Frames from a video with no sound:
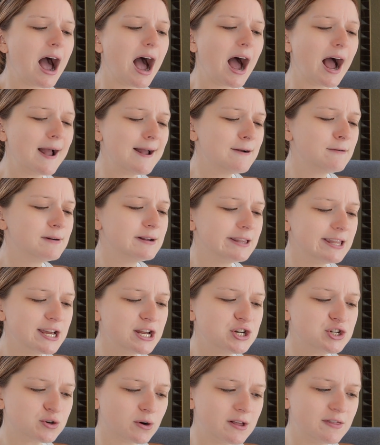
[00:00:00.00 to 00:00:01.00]
I
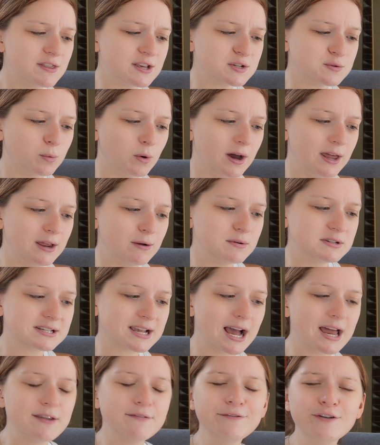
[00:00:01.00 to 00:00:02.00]
really enjoyed this one. It was
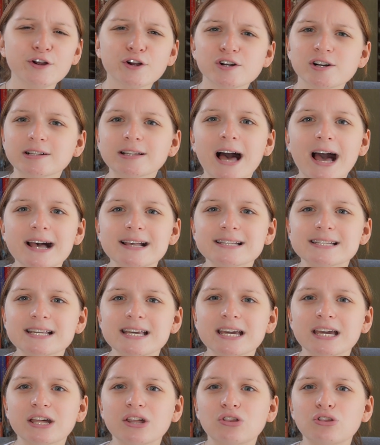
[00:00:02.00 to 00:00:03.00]
kind of your
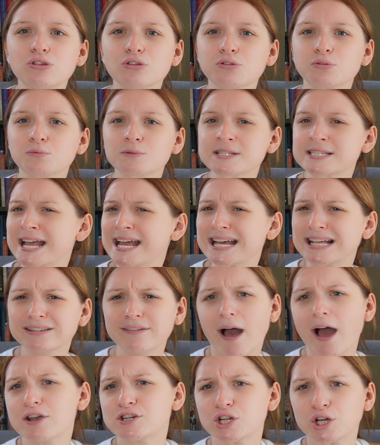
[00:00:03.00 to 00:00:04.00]
classic
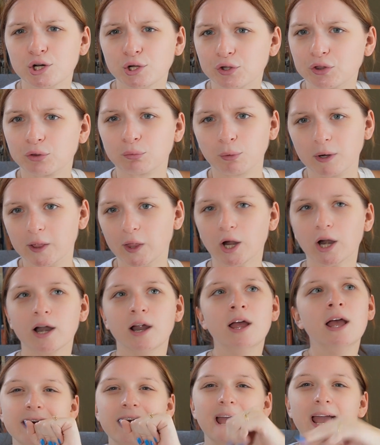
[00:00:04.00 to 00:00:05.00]
psychological thriller.
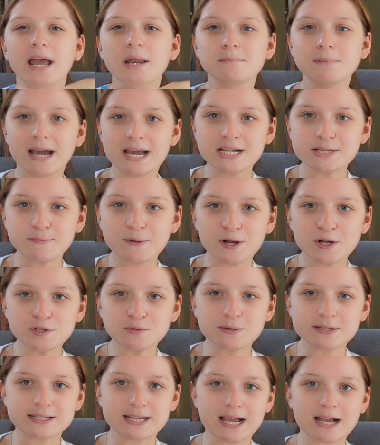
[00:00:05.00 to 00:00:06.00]
In my
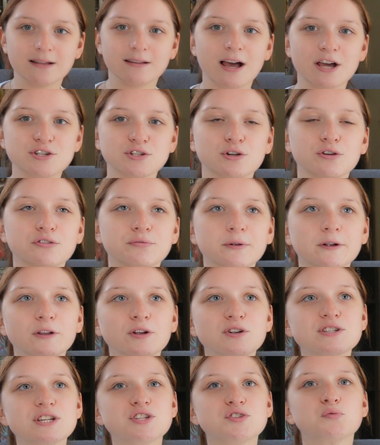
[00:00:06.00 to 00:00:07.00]
experience with psychological
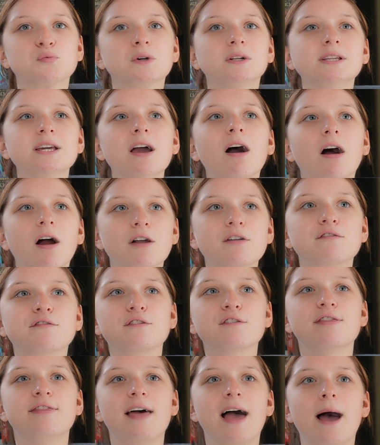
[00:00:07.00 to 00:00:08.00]
thrillers, it's really hard
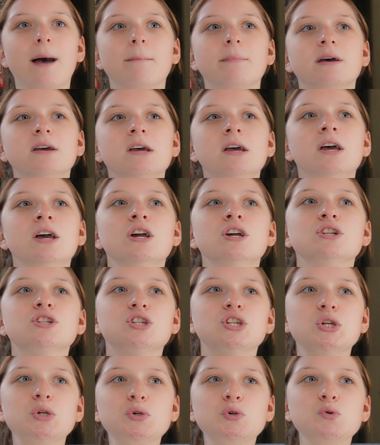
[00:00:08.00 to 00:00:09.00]
for them
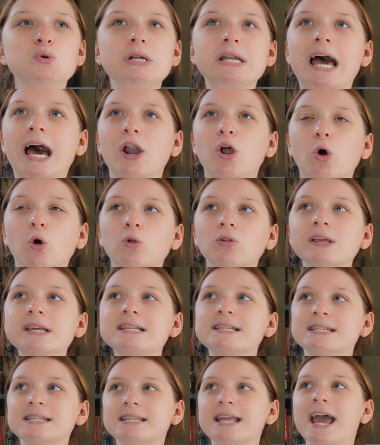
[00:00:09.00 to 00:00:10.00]
to not only
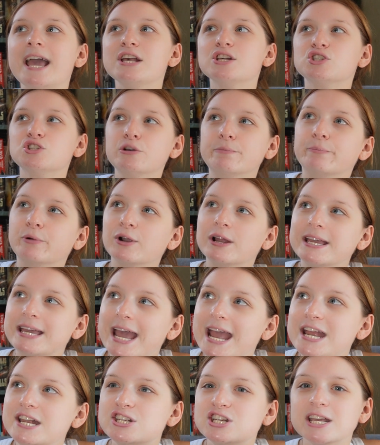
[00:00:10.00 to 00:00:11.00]
stay super
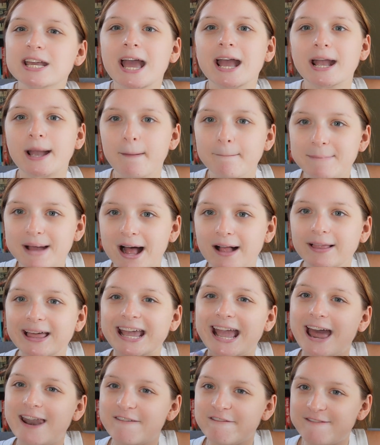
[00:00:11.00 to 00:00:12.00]
engaging and
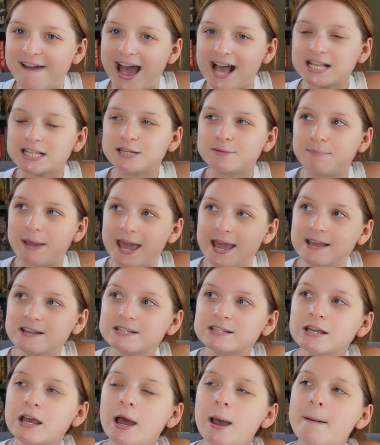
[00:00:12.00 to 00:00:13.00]
compelling and
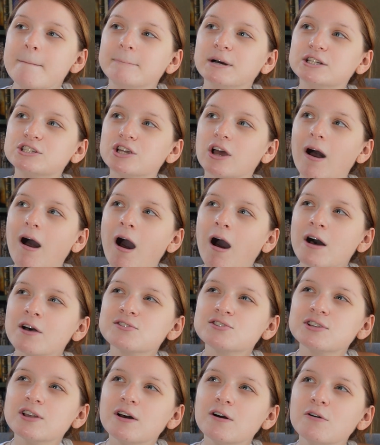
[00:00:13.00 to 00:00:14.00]
fast-paced, but to
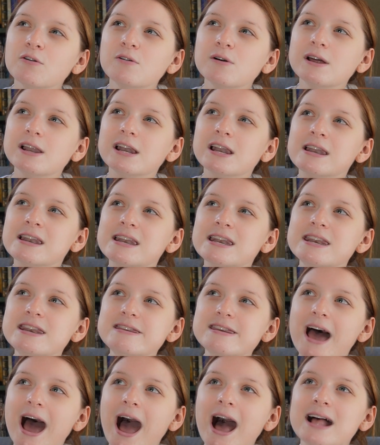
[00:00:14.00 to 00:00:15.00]
also
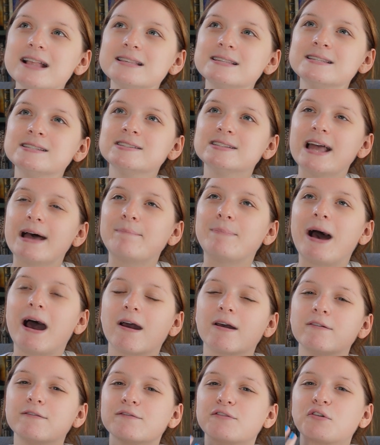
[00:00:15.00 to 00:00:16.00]
not step
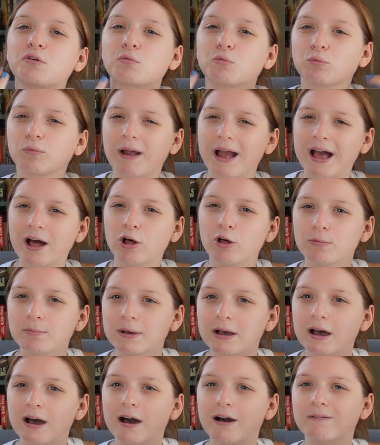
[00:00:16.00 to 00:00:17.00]
out of the realm
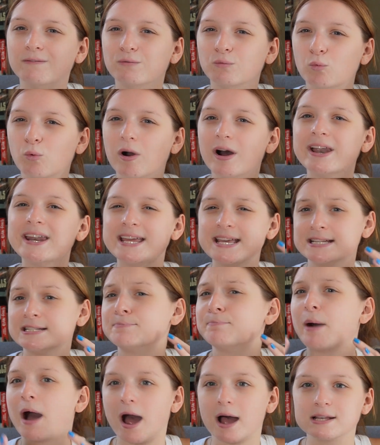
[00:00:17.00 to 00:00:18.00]
of what is
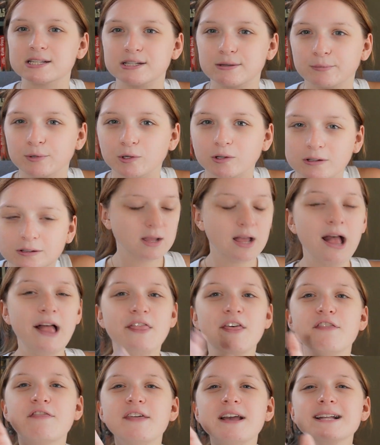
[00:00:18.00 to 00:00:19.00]
possible.
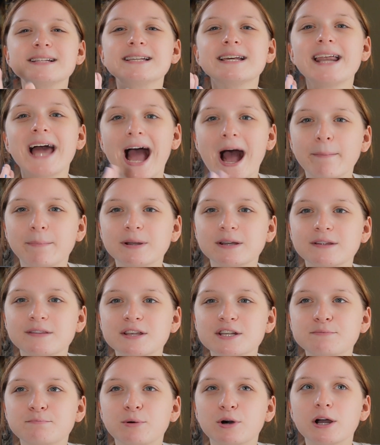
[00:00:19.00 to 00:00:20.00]
The things that happen in
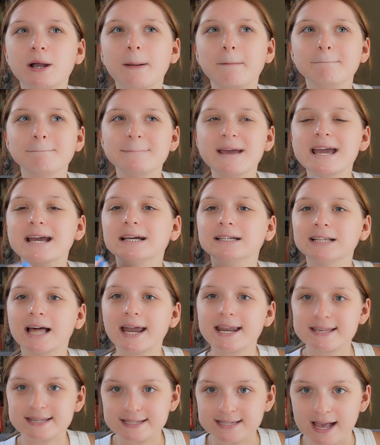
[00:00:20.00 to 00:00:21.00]
this book make a
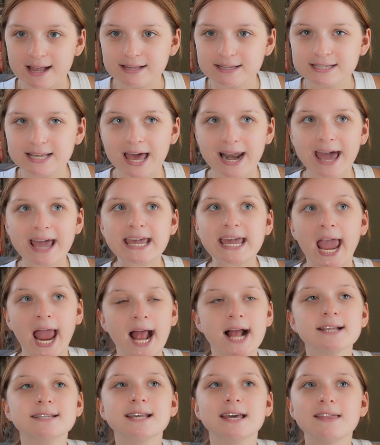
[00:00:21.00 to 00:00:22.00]
lot of sense, and I
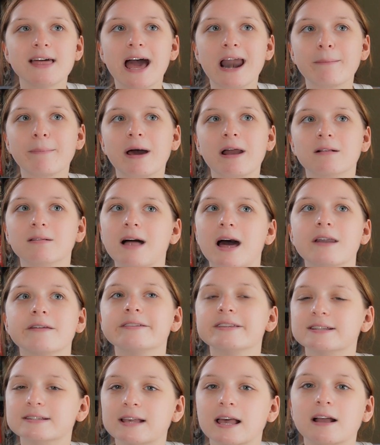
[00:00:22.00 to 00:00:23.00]
can't say that about a lot
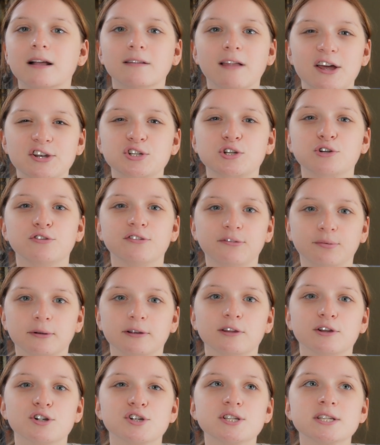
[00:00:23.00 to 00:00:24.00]
of the psychological
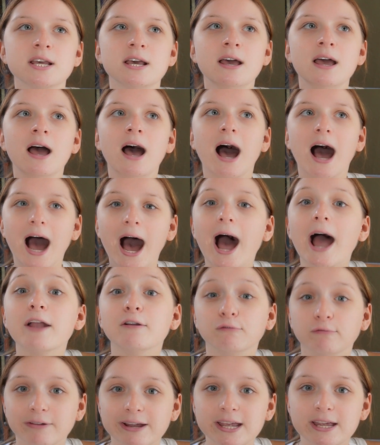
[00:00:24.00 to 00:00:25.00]
thrillers
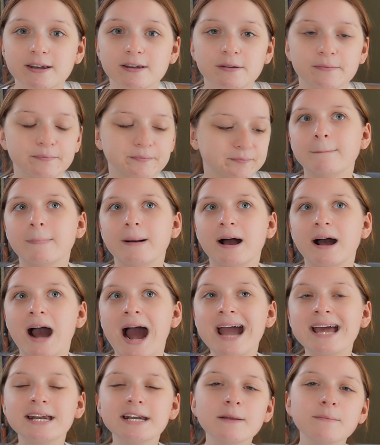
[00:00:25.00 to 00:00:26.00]
I read.
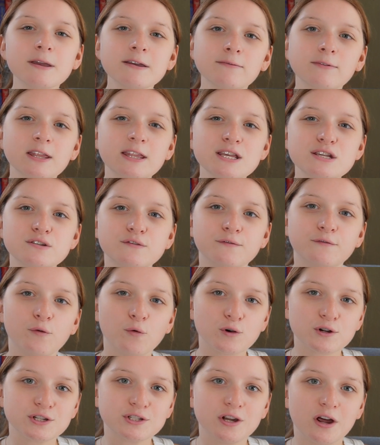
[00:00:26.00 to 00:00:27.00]
I ended up giving this
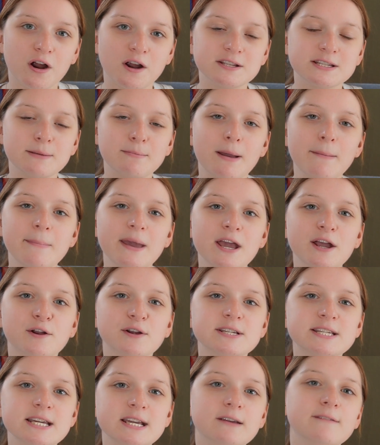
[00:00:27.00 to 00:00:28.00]
4 stars, and my main
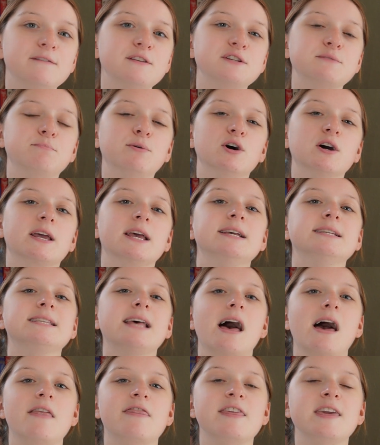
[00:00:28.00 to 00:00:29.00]
critique of this book is
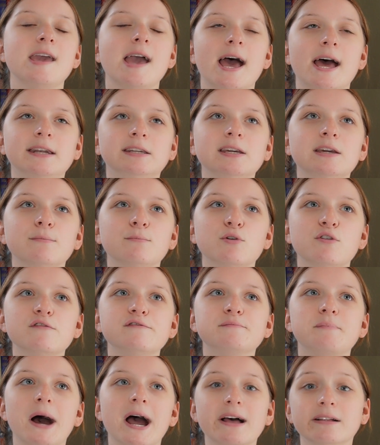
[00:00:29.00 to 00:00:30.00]
that the ending
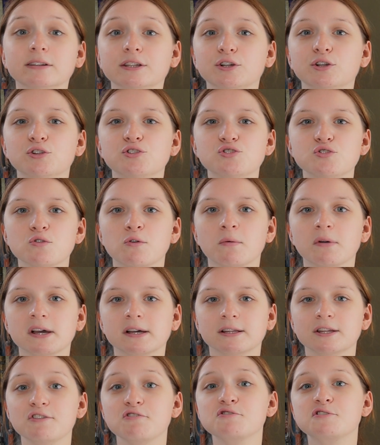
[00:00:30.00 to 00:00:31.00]
moved by a little too quickly.